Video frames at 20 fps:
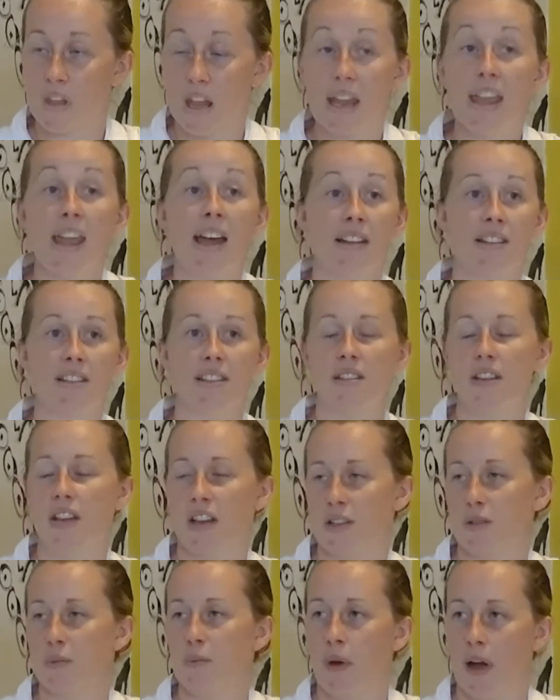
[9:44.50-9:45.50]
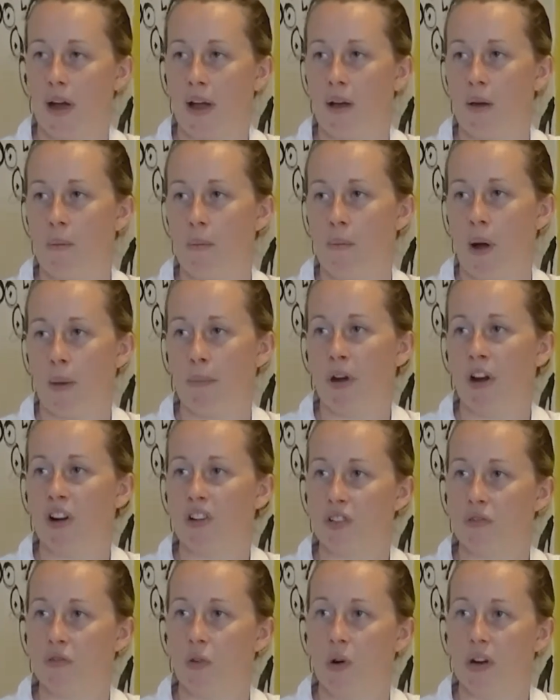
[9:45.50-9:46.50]
Yes. My parents
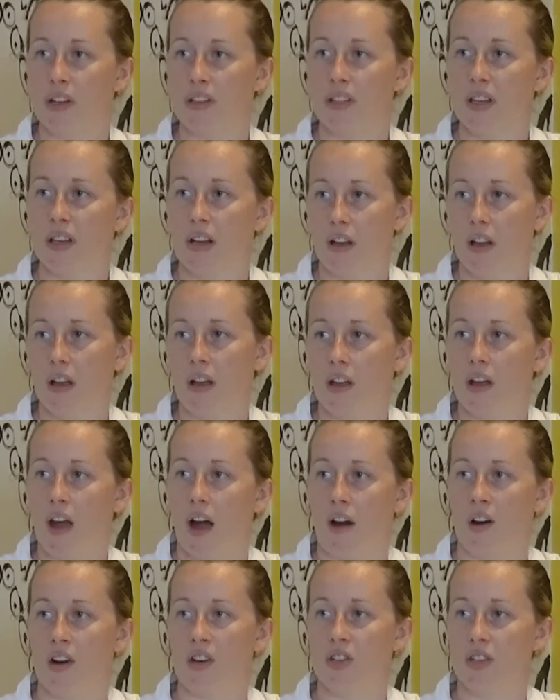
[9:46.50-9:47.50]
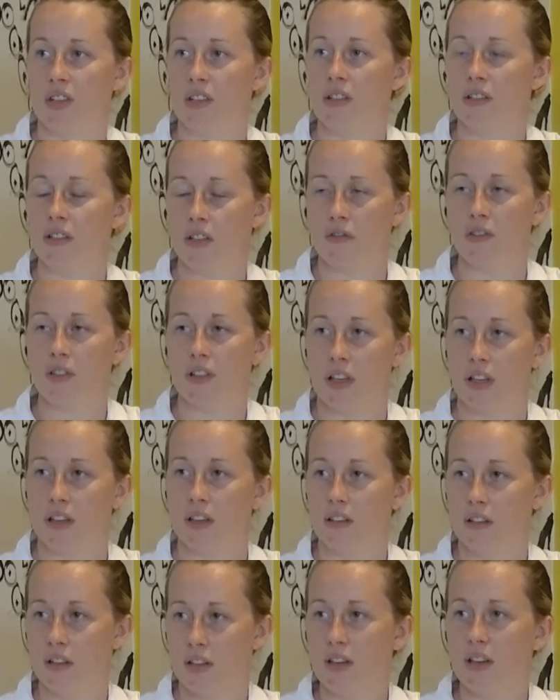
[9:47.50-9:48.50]
have always encouraged it,
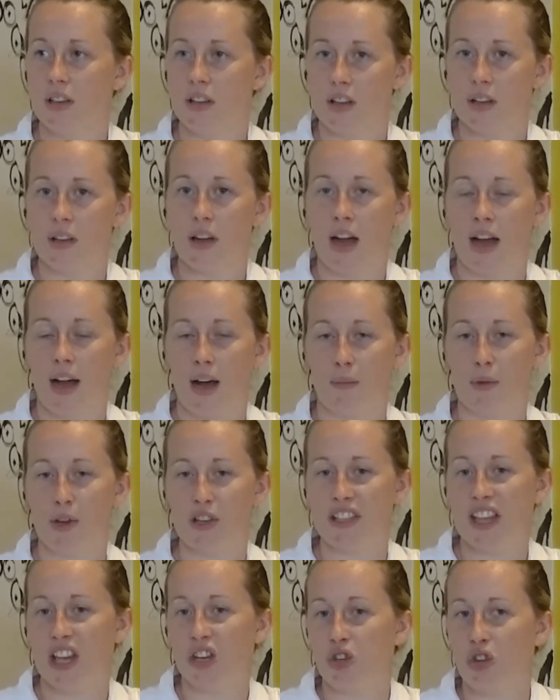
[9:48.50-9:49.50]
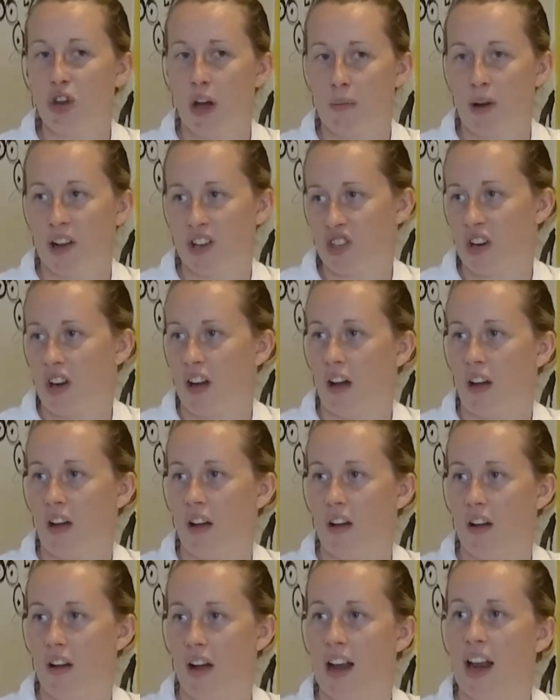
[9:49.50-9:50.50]
because they knew how much
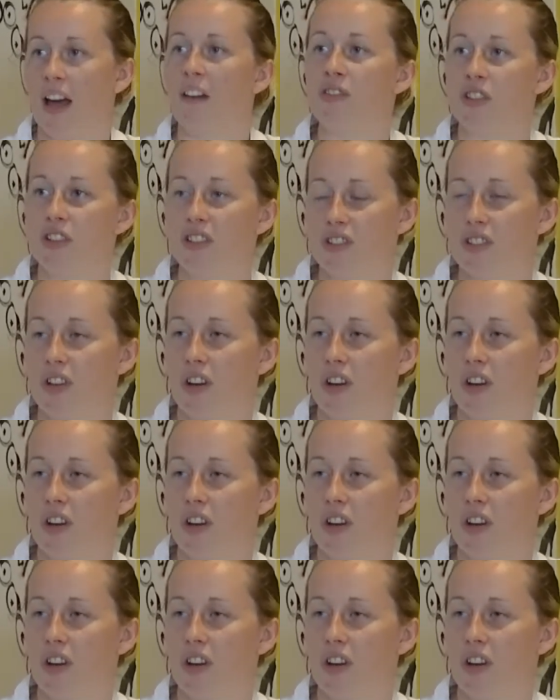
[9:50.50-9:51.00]
I loved it.